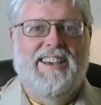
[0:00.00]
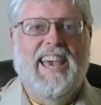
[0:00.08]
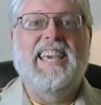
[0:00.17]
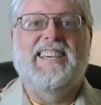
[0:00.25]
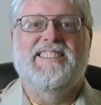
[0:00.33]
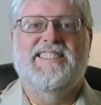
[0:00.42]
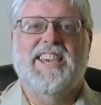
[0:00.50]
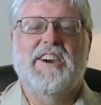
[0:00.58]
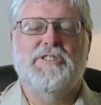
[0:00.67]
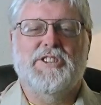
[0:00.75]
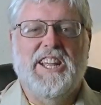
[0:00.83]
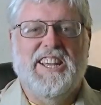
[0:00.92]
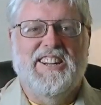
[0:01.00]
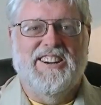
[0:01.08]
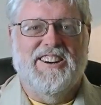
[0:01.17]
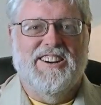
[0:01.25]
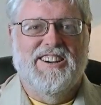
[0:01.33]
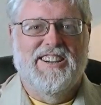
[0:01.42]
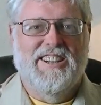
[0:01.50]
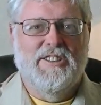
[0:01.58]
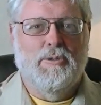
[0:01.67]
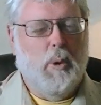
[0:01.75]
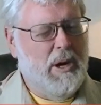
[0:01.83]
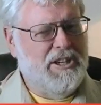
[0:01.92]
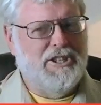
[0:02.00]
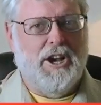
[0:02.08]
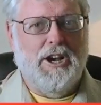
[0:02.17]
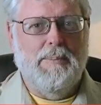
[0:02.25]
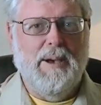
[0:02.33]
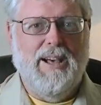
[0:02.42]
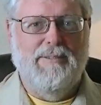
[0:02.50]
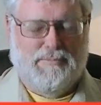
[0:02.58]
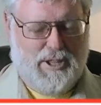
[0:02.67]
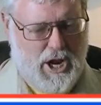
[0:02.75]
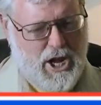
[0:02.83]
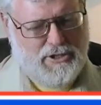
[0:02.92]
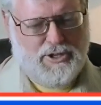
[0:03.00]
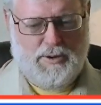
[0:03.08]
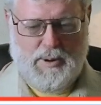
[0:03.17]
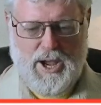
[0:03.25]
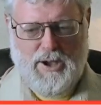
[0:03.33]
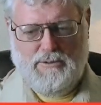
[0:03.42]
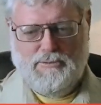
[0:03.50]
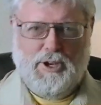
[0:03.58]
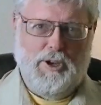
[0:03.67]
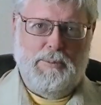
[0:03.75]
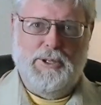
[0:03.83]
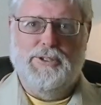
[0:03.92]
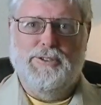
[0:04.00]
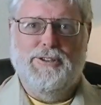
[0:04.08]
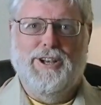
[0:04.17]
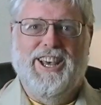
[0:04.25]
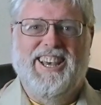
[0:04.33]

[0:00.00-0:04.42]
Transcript: Hey, Scouter Stan here. Want to talk about the Knights of the Round Table?